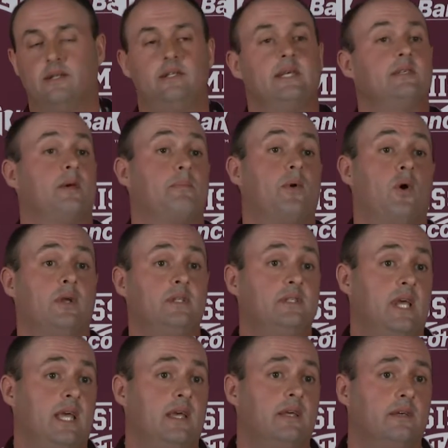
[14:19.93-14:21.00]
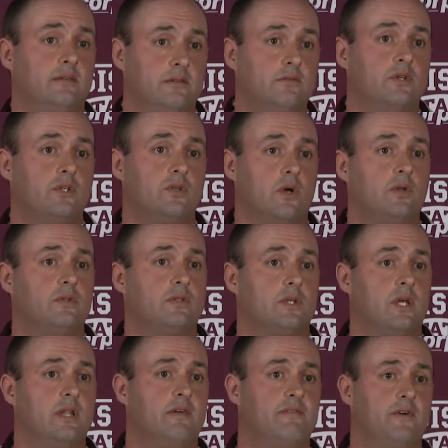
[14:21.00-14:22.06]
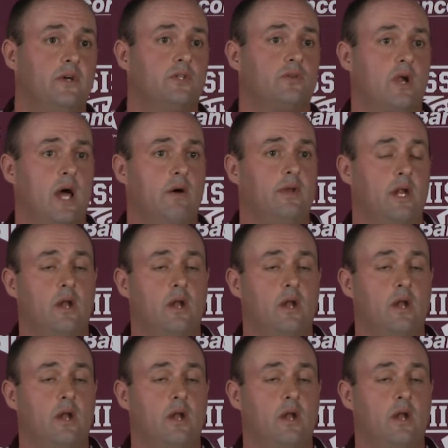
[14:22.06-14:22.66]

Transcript: disappointing result in the first round.